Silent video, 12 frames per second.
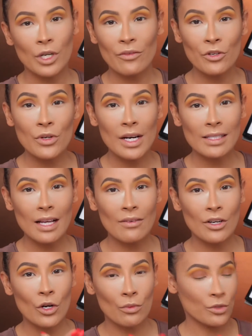Whatever you guys have
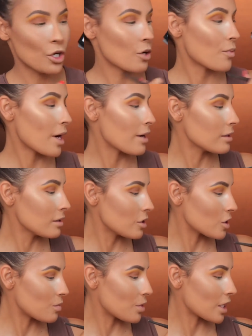at home, dark brown,
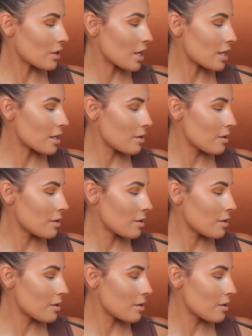just pick that